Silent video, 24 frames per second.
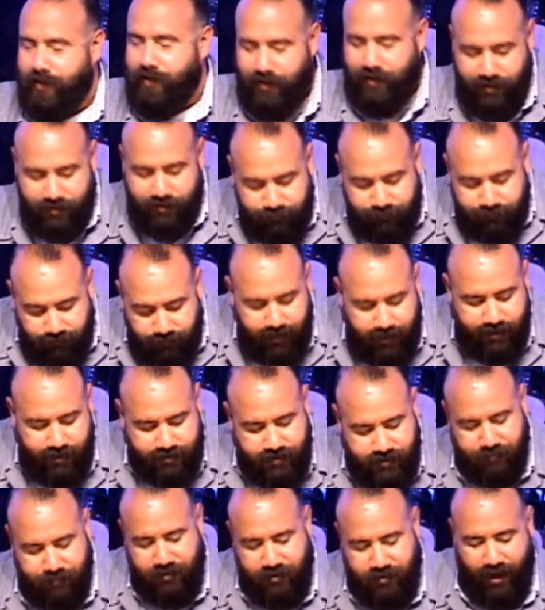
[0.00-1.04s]
It's funny
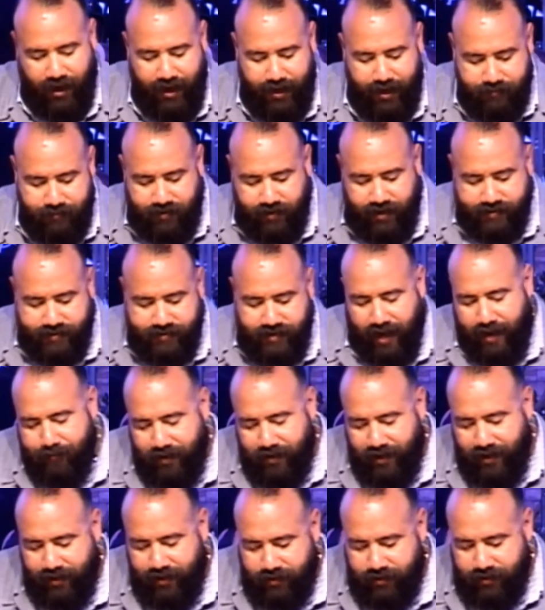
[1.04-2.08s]
sometimes that as I
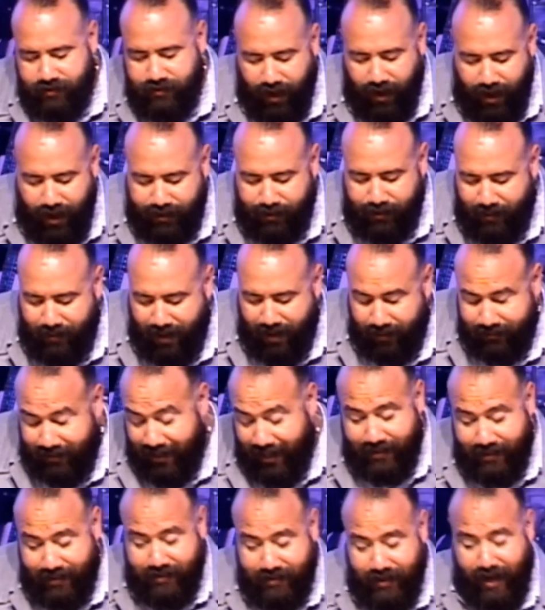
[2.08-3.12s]
begin to talk about the
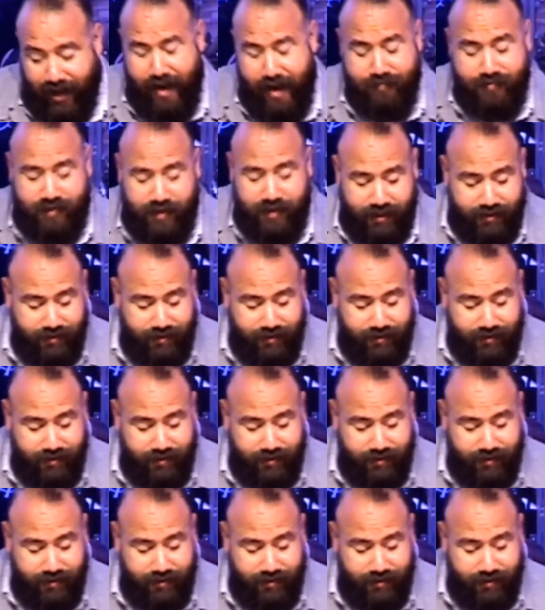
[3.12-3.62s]
end times and I